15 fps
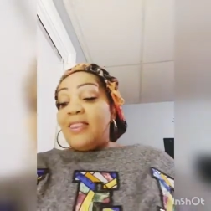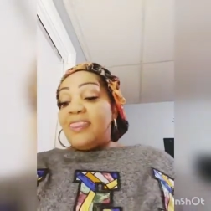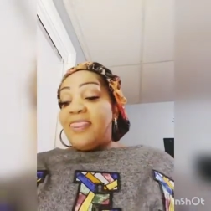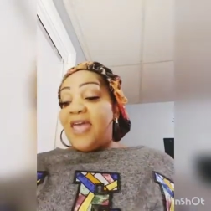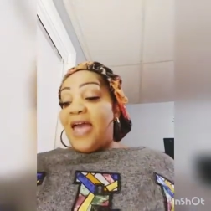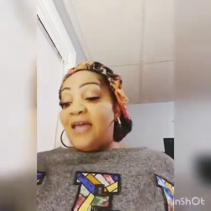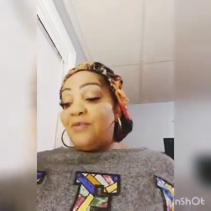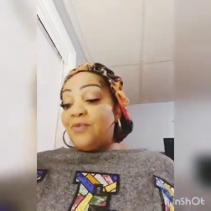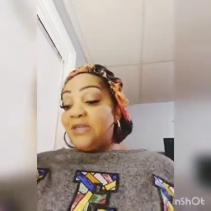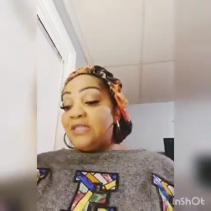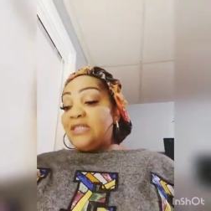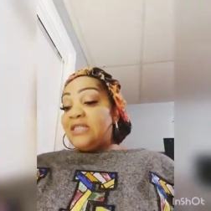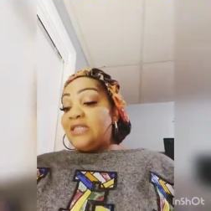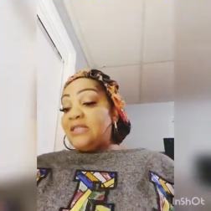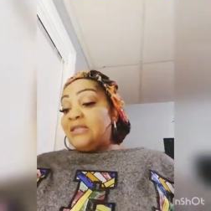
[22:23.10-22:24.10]
that
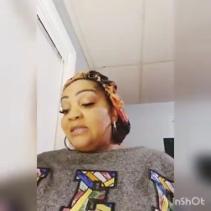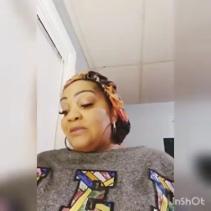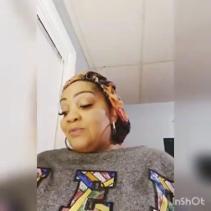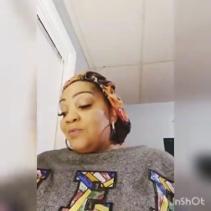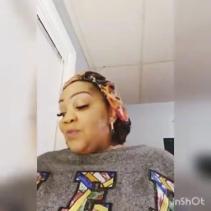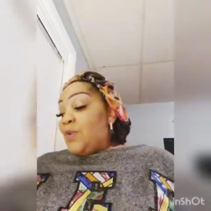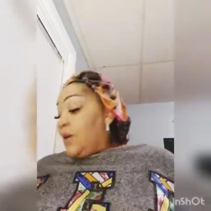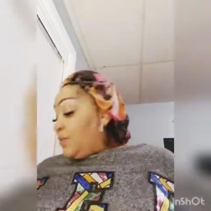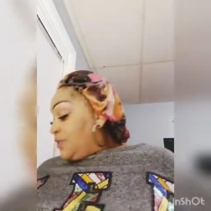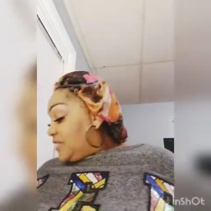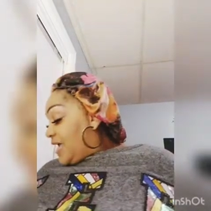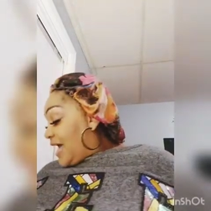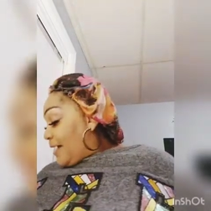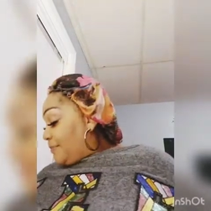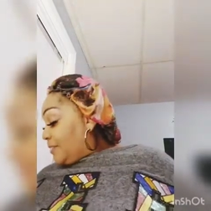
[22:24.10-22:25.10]
was what was
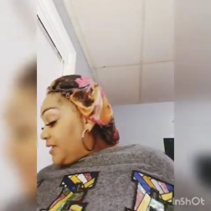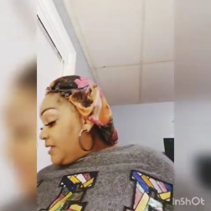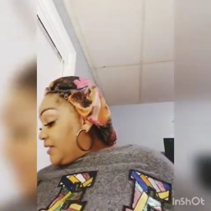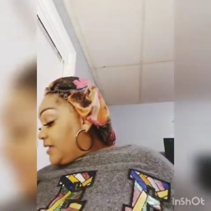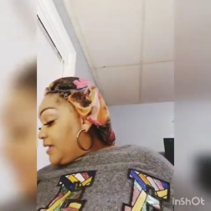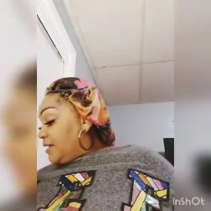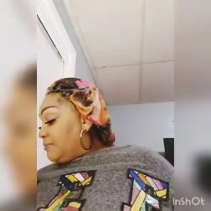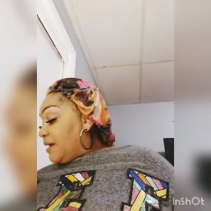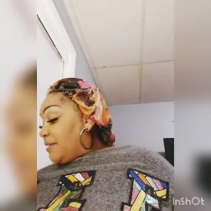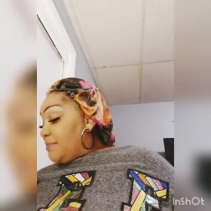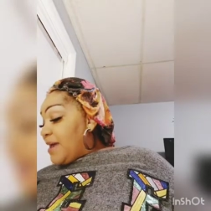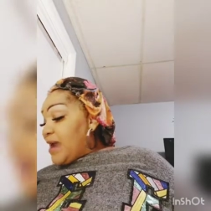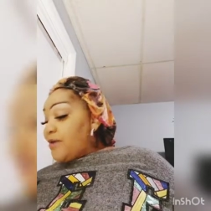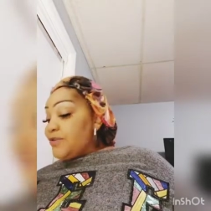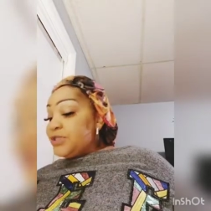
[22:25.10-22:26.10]
happening in my
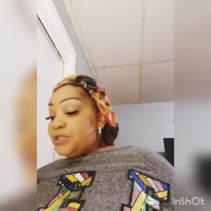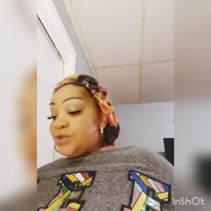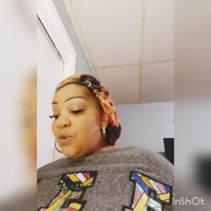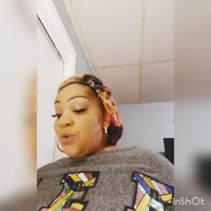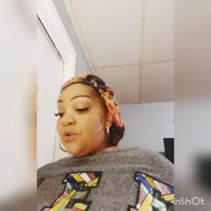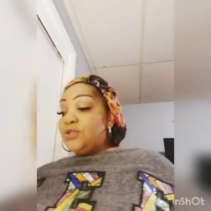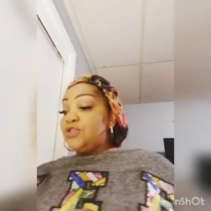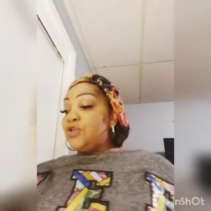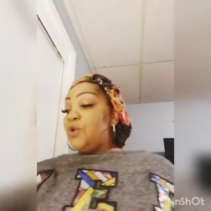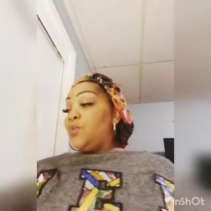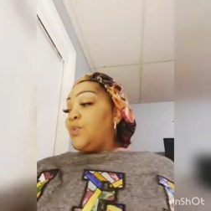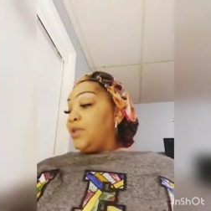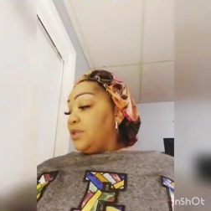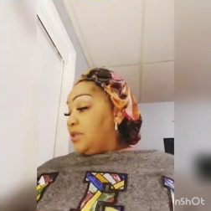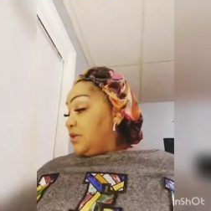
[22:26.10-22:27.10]
marriage and also
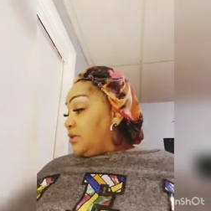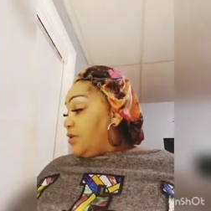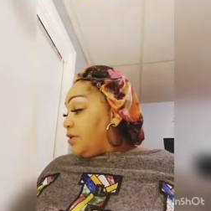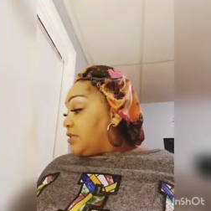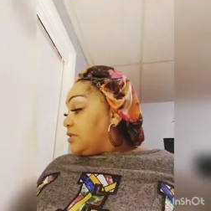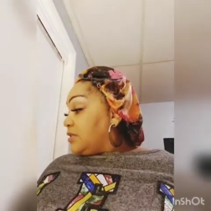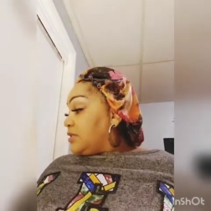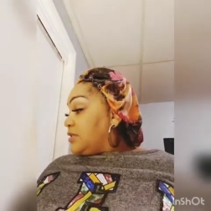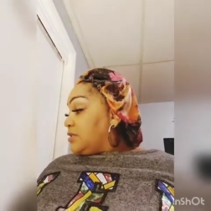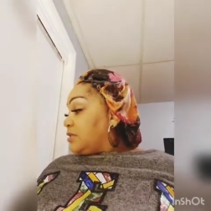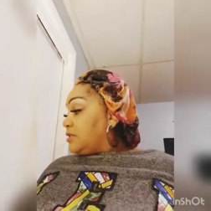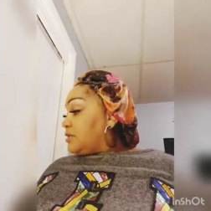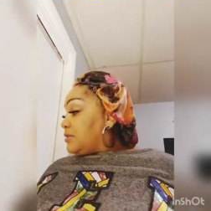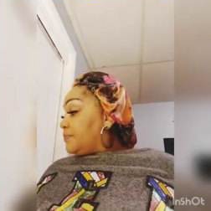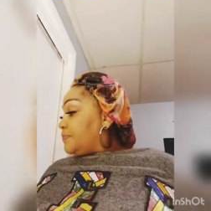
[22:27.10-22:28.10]
with the
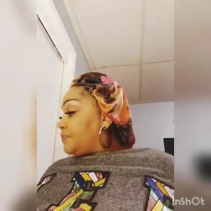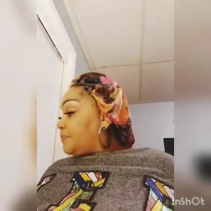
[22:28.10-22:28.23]
narcissist.